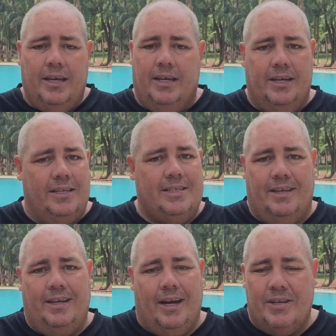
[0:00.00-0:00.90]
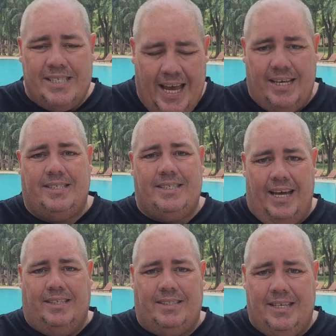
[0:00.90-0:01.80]
You need to, you know, test,
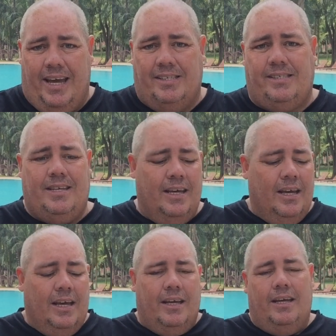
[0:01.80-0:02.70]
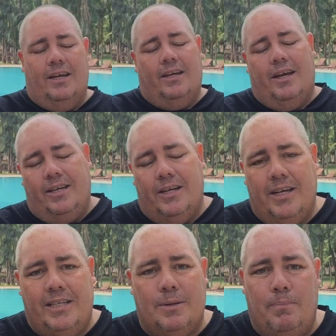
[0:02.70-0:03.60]
and you
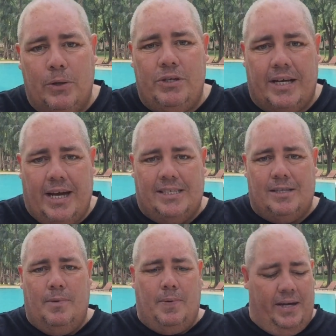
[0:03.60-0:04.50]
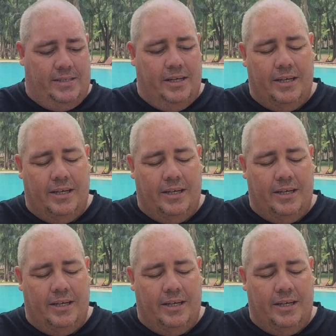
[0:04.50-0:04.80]
need to build your customer base.